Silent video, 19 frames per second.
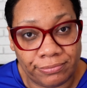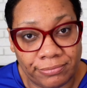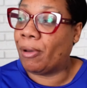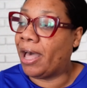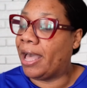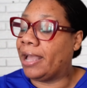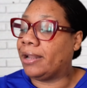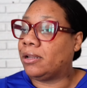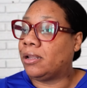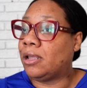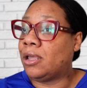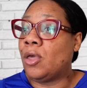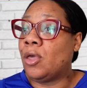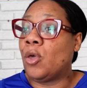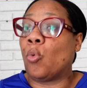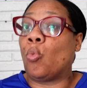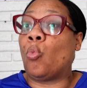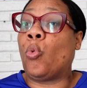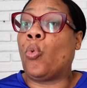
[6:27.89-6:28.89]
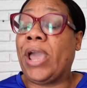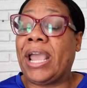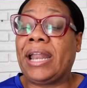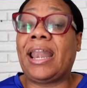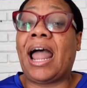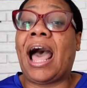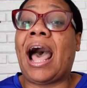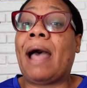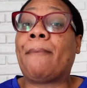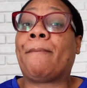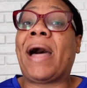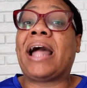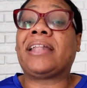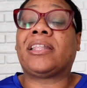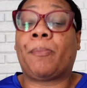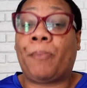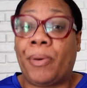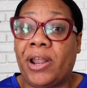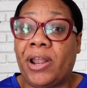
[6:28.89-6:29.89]
But we're not
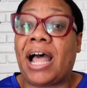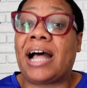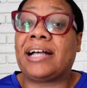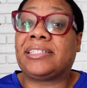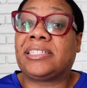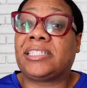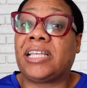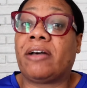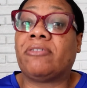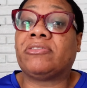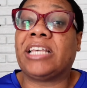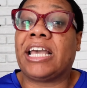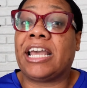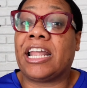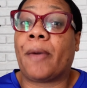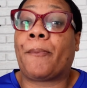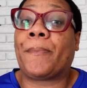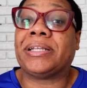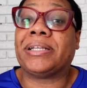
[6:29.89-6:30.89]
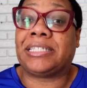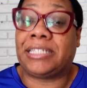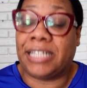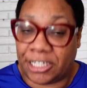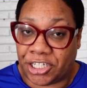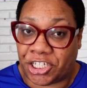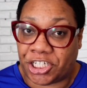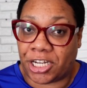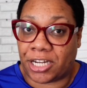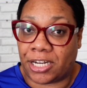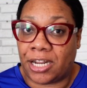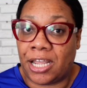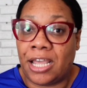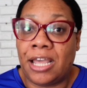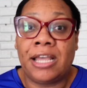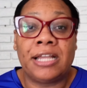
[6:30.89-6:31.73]
about to put ourselves in a position